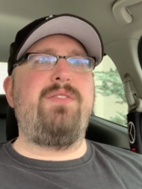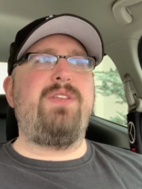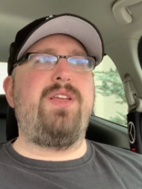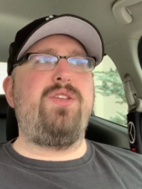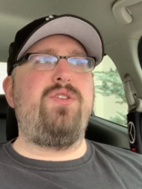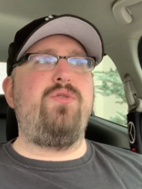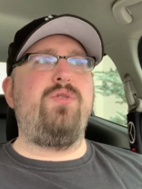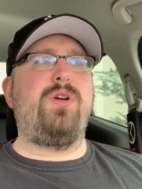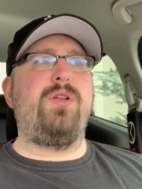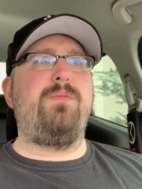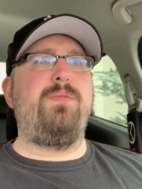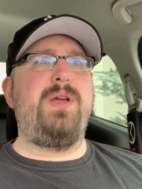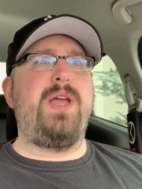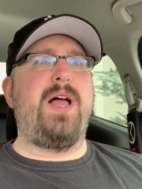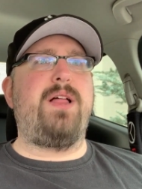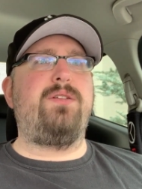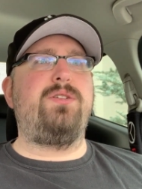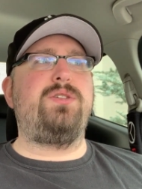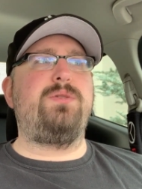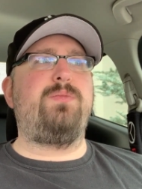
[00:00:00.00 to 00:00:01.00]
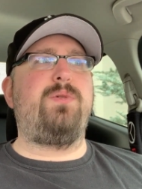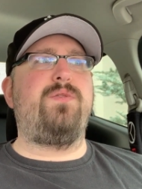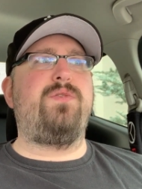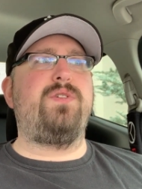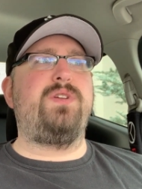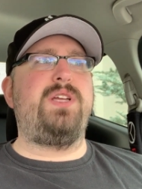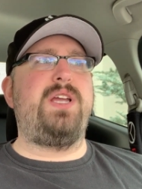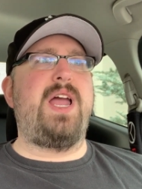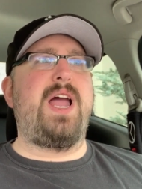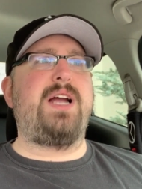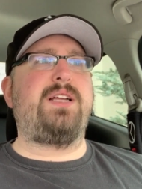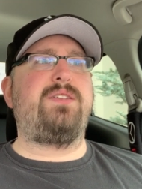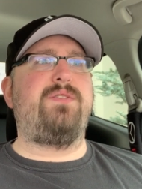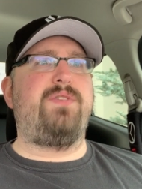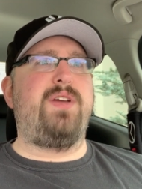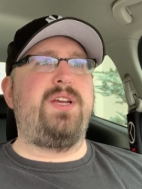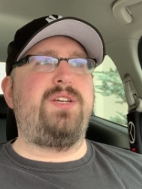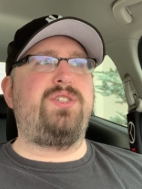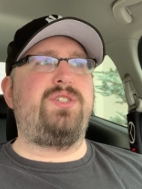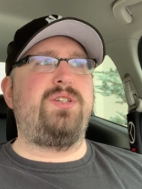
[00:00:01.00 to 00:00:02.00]
And then you could be eligible for
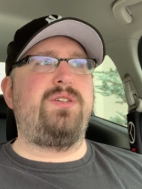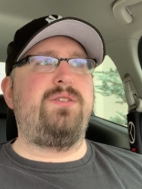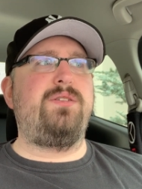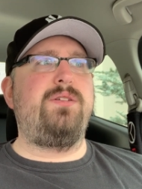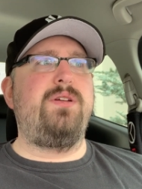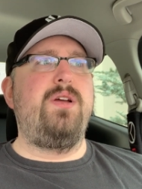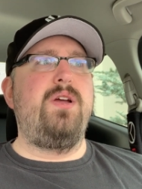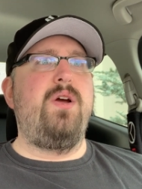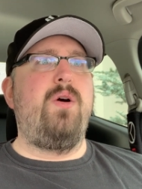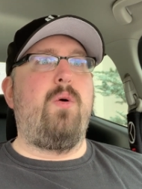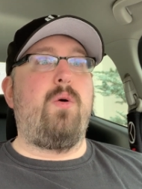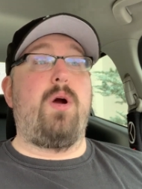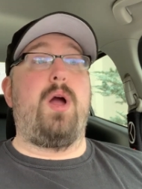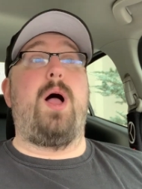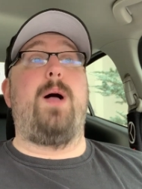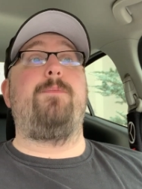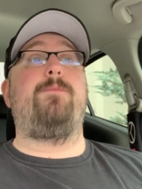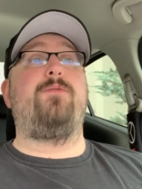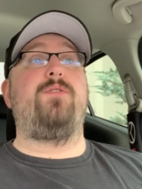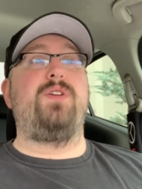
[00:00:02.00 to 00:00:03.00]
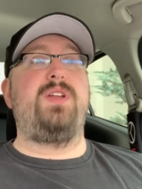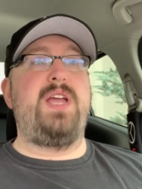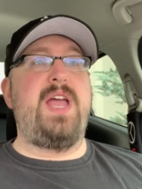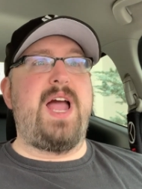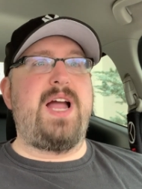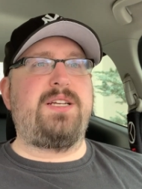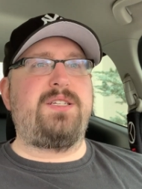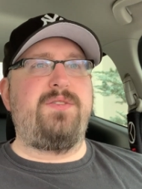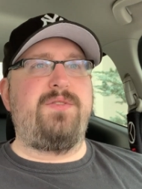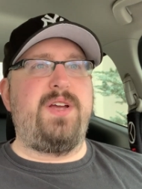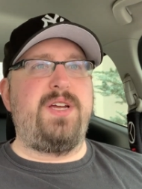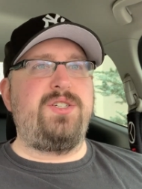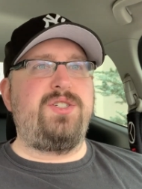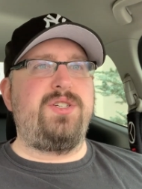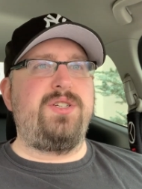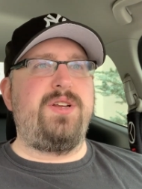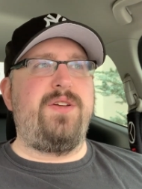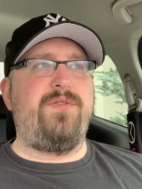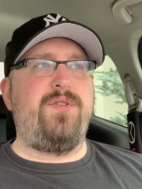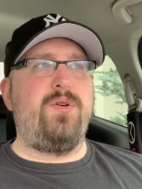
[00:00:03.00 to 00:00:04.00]
deactivation or up for
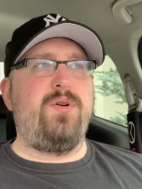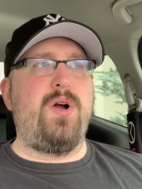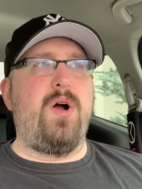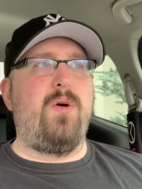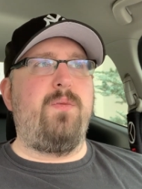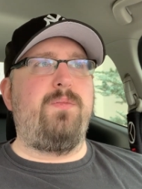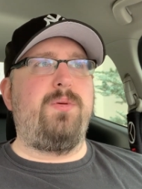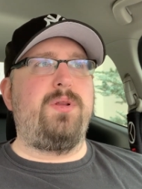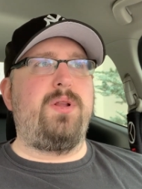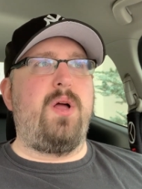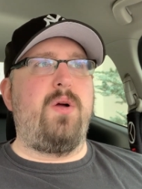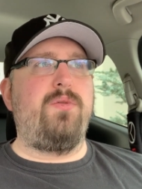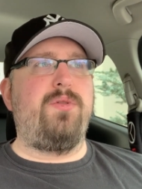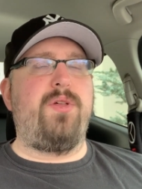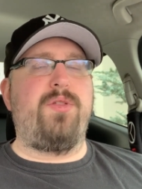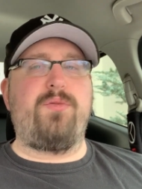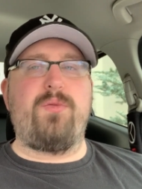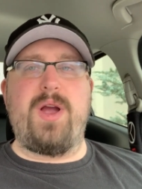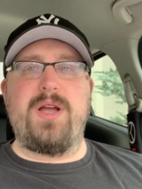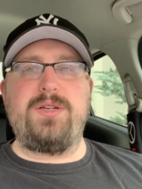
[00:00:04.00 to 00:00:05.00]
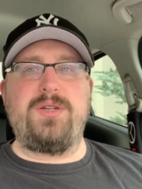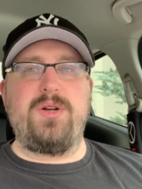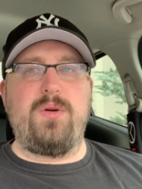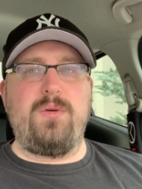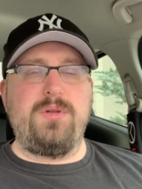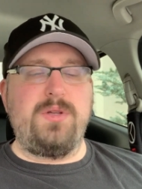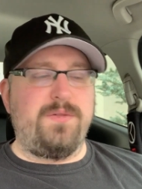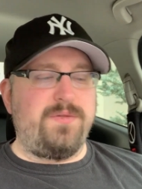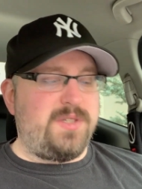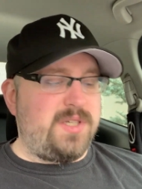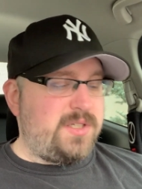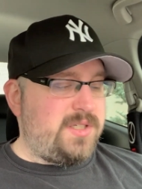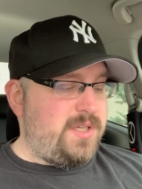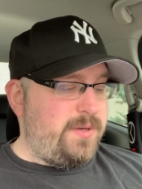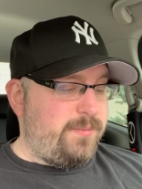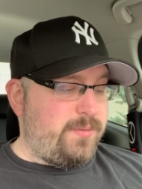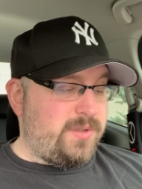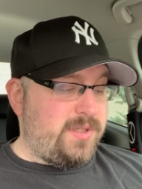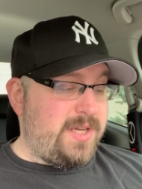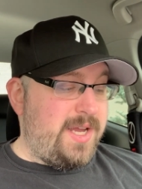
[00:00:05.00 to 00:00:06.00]
deactivation if you go below the threshold of
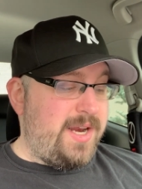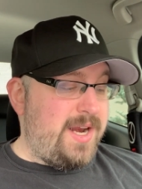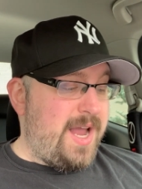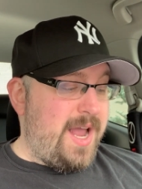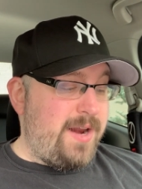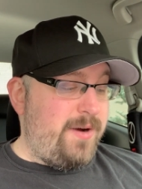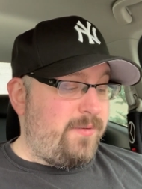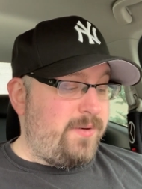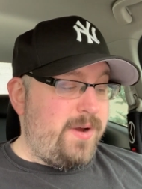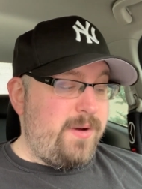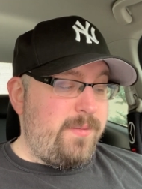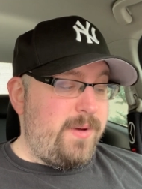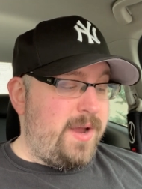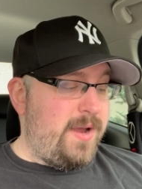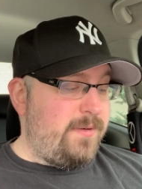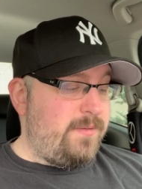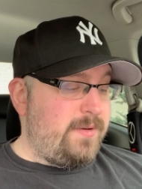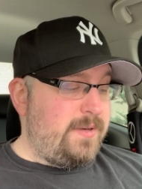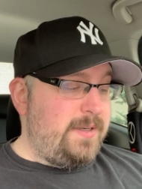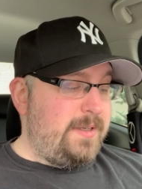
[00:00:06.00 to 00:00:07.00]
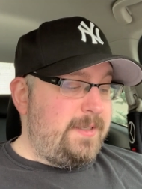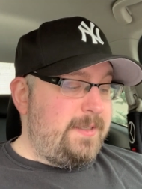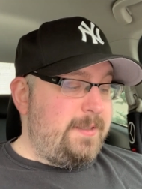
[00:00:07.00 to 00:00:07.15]
60%. I don't know, man.